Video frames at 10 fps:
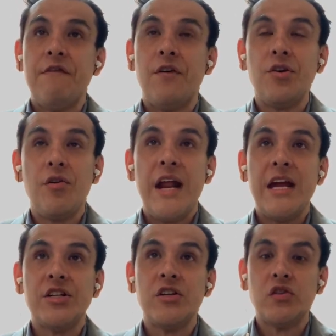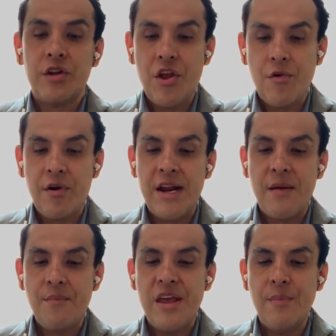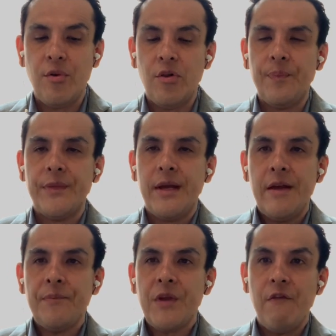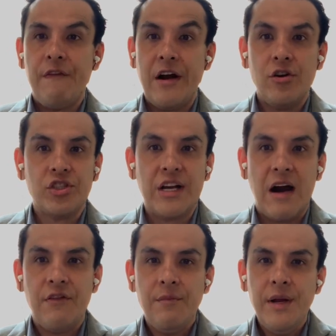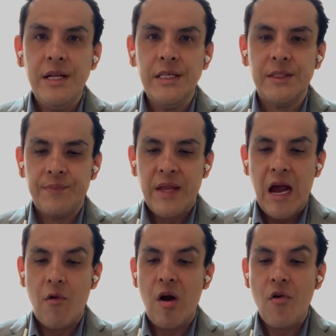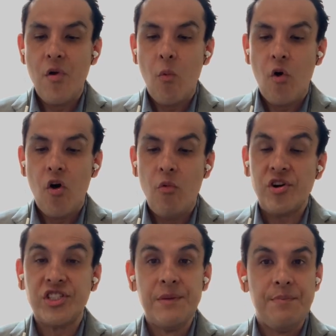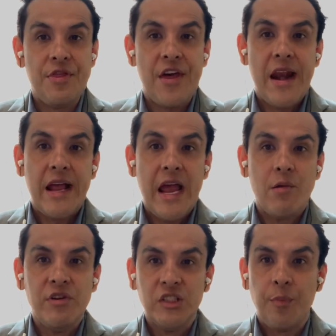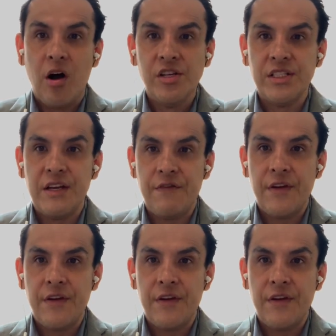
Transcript: for donations for the Ukrainian people. Various governments around the world were sympathetic and responsive.